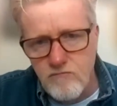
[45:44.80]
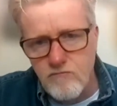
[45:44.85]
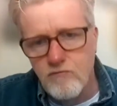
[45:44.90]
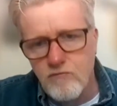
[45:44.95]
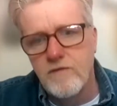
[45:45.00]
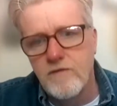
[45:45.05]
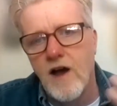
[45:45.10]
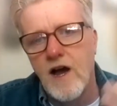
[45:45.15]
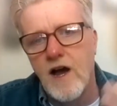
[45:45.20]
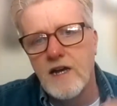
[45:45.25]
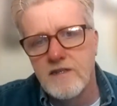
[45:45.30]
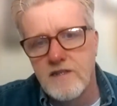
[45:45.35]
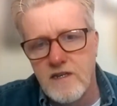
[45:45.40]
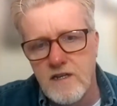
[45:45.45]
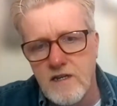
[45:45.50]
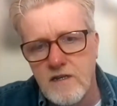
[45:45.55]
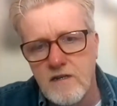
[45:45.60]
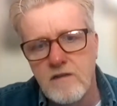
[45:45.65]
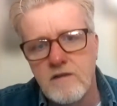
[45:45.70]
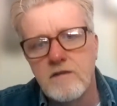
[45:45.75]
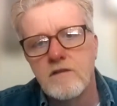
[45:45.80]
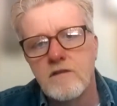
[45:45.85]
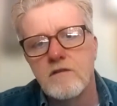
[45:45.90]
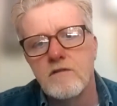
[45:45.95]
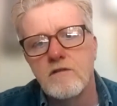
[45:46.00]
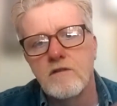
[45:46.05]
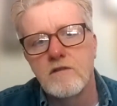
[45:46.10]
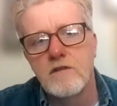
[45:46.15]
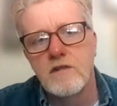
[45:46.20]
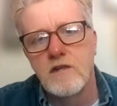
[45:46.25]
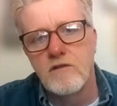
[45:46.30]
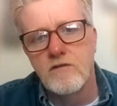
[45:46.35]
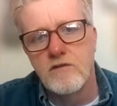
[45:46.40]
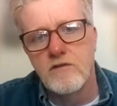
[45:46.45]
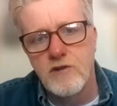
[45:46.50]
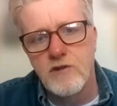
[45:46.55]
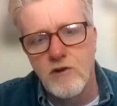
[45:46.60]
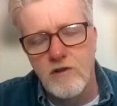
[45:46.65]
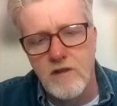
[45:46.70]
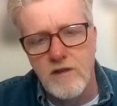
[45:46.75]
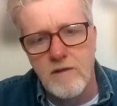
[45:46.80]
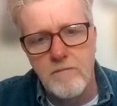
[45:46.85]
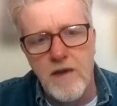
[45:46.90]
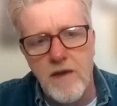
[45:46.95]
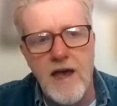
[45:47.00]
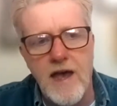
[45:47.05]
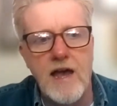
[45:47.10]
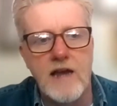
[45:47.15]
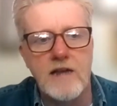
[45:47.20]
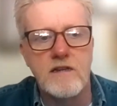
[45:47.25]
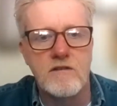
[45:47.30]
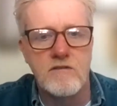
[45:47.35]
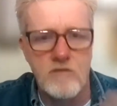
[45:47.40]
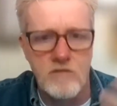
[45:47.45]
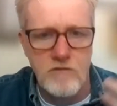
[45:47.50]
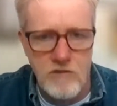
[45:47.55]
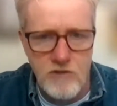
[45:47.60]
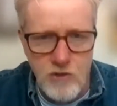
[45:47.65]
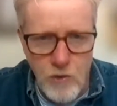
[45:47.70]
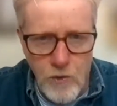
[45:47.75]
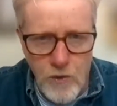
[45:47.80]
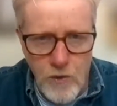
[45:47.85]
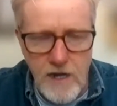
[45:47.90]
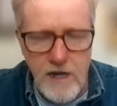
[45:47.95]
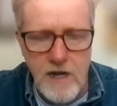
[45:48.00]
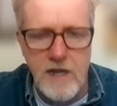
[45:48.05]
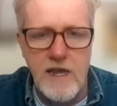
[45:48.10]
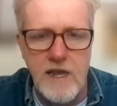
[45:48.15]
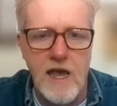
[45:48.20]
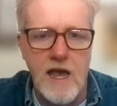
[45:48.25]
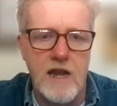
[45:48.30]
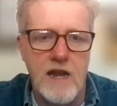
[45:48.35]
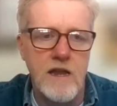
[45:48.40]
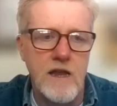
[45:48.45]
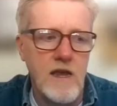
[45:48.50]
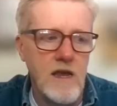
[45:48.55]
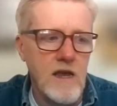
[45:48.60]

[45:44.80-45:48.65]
revising, you know, circling back, doing it again.